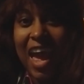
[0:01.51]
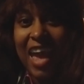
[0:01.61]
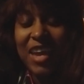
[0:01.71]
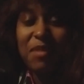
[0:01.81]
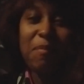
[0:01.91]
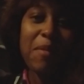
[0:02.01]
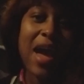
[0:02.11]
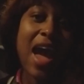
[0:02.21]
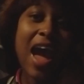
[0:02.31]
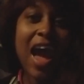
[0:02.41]
I am
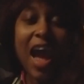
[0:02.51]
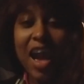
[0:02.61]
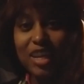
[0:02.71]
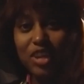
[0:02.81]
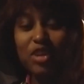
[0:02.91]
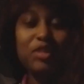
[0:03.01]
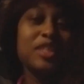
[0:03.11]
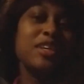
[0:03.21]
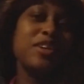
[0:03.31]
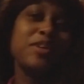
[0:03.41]
back,
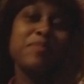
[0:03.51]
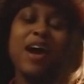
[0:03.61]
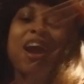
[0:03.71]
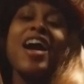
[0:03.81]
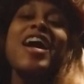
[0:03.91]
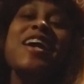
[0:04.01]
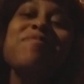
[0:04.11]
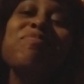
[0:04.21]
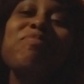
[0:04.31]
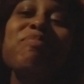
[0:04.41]
YouTube. All right,
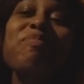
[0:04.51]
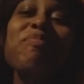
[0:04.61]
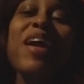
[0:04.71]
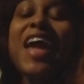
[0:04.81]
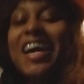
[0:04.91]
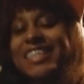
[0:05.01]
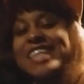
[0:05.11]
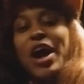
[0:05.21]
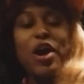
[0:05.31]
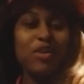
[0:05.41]

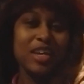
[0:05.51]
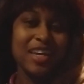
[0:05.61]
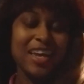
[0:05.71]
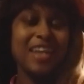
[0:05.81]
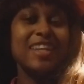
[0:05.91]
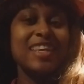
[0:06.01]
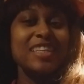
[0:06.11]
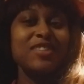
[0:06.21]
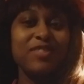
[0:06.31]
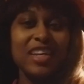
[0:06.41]
so
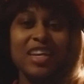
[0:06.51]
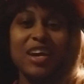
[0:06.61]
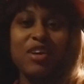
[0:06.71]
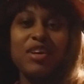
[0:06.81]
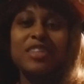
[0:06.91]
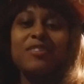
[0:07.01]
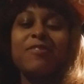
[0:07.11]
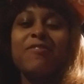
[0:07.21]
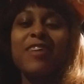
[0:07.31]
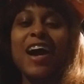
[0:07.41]
this video is
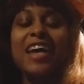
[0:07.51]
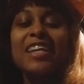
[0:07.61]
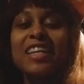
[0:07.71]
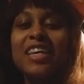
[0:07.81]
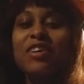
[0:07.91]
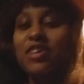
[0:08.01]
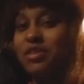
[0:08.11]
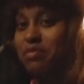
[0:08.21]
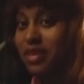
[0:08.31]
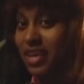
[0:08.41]
finally going
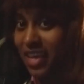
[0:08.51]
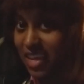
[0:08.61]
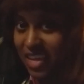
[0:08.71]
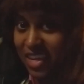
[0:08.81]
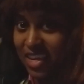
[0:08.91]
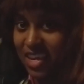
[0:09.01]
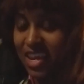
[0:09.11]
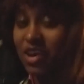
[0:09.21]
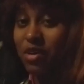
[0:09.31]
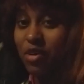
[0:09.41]
to be
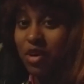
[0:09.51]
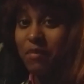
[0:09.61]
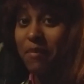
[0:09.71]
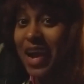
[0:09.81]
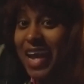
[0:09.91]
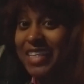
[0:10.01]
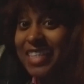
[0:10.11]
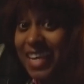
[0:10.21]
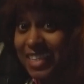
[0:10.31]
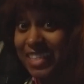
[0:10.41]
on my
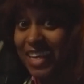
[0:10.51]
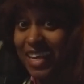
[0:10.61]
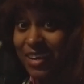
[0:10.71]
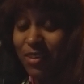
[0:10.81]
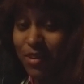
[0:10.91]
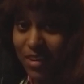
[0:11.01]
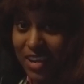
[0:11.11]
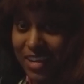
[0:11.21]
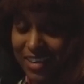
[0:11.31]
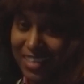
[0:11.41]
intake
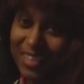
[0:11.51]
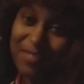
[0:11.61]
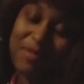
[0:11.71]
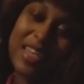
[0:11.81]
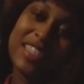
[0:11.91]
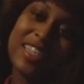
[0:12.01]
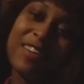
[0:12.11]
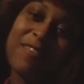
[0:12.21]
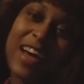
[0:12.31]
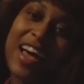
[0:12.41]
on domestic
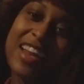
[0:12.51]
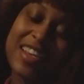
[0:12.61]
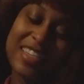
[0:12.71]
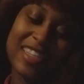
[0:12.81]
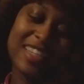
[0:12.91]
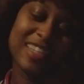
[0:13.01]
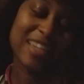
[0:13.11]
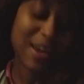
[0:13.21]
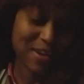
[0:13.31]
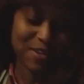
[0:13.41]
violence.
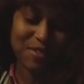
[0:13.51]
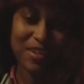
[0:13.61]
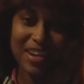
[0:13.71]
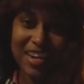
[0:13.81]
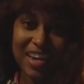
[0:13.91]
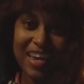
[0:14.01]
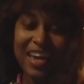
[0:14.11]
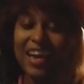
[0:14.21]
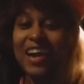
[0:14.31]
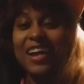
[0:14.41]
So
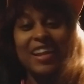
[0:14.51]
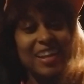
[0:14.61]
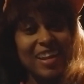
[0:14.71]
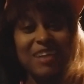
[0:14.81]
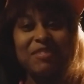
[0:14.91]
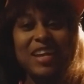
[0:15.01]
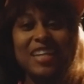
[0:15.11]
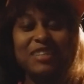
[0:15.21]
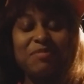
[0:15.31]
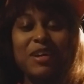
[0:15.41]
I'm gonna let
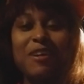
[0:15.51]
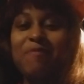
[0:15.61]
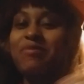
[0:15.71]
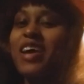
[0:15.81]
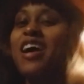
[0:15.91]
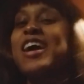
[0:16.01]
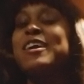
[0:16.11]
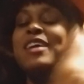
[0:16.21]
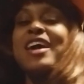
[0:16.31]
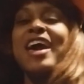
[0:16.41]
it spill. All
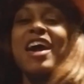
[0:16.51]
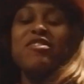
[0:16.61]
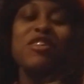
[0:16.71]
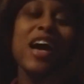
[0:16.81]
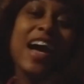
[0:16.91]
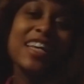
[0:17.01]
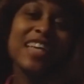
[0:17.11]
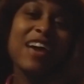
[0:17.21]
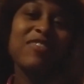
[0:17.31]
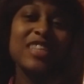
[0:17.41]
right, have you guys
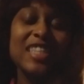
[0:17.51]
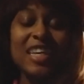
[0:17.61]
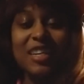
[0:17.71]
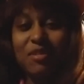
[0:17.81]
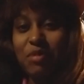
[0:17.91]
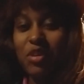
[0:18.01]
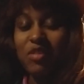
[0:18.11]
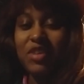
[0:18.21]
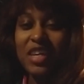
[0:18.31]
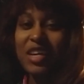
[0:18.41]
ever seen the
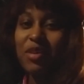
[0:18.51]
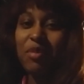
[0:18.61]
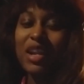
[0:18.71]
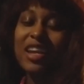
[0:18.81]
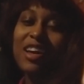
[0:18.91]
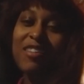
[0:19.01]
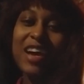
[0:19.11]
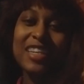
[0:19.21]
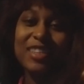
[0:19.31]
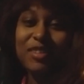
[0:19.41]
movie What Love
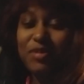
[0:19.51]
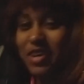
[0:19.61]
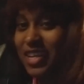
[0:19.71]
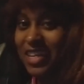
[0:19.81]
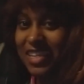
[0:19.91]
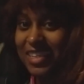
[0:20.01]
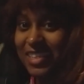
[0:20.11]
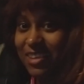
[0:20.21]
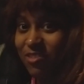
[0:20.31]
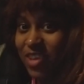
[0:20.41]
Got to Do with It?
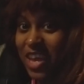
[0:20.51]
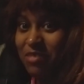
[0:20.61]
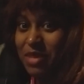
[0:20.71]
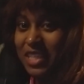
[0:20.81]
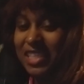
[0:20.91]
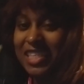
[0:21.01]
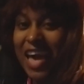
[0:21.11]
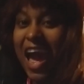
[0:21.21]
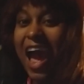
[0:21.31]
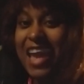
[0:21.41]
The famous
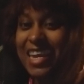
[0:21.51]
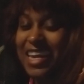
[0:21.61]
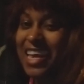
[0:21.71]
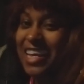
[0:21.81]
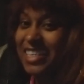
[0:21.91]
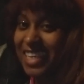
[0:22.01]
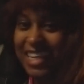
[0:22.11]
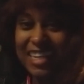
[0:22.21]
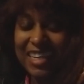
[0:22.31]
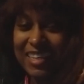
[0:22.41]
Ike and
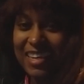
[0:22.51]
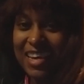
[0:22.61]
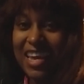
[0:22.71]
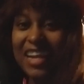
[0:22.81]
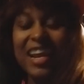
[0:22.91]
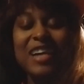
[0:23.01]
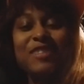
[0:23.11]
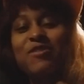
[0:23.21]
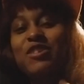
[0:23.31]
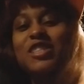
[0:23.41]
Tina. There's
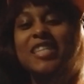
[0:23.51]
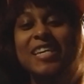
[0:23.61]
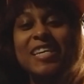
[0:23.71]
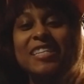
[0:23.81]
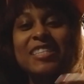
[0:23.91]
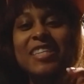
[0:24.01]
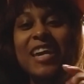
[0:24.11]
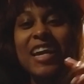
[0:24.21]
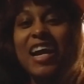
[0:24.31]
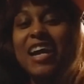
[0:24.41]
a few scenes
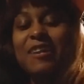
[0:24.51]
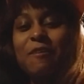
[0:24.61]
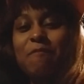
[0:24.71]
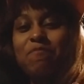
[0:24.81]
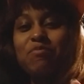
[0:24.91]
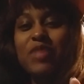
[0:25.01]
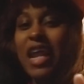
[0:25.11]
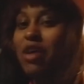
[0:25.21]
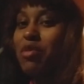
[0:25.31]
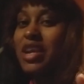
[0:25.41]
that kind of that
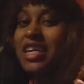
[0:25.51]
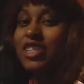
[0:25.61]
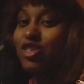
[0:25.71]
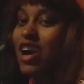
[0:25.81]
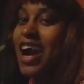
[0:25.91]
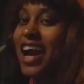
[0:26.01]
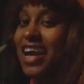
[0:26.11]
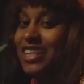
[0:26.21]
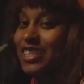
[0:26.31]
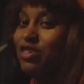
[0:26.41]
I want to
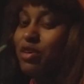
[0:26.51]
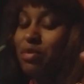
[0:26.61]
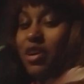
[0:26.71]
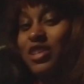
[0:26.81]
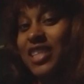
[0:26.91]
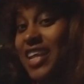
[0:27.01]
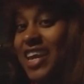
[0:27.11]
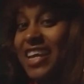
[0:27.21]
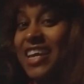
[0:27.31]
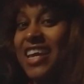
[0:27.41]
try to
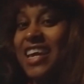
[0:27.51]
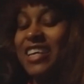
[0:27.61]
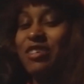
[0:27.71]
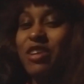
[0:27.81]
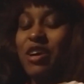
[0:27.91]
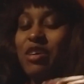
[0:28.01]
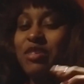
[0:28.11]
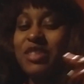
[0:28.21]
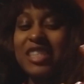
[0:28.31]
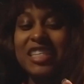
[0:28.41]
impersonate. You
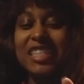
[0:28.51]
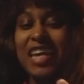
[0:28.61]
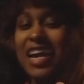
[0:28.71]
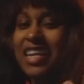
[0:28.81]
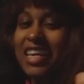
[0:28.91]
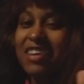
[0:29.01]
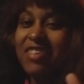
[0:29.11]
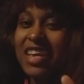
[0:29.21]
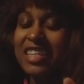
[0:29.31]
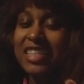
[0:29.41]
know, just to kind of give
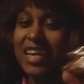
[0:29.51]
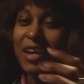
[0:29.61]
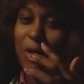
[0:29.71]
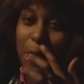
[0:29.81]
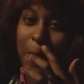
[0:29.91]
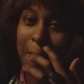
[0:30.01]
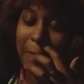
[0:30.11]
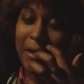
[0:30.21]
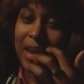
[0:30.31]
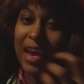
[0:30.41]
an intake
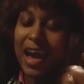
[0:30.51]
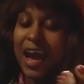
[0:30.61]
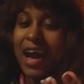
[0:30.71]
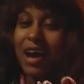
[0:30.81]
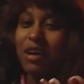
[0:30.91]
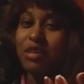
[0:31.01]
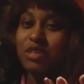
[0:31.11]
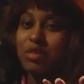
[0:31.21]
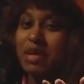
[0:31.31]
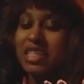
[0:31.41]
on how
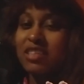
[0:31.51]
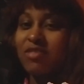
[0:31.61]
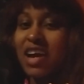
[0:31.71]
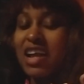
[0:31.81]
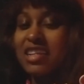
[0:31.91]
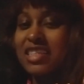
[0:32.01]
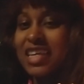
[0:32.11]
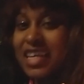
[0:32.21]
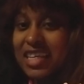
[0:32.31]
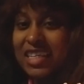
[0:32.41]
domestic violence
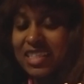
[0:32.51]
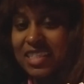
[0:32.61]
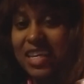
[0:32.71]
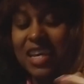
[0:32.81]
is.